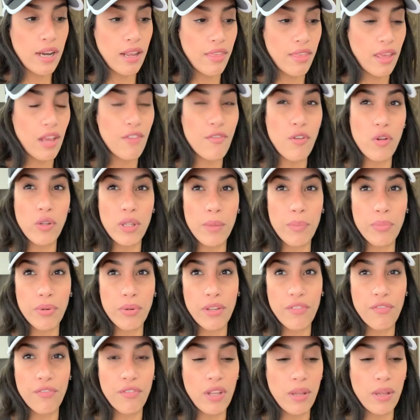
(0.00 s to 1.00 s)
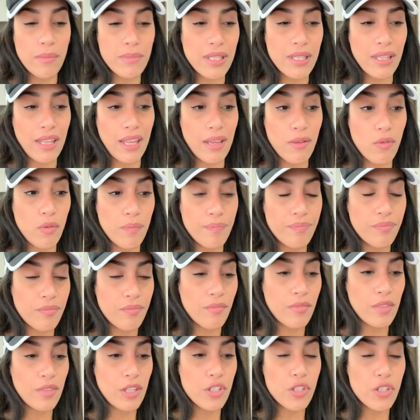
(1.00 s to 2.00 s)
I think I've only pre-filmed like
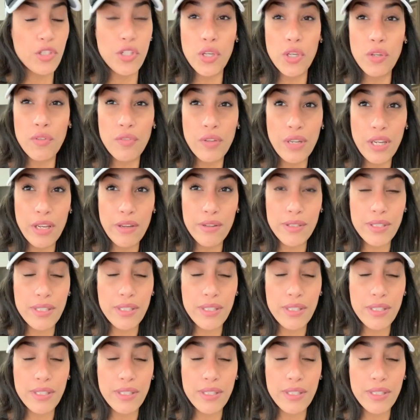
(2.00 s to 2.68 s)
2 videos.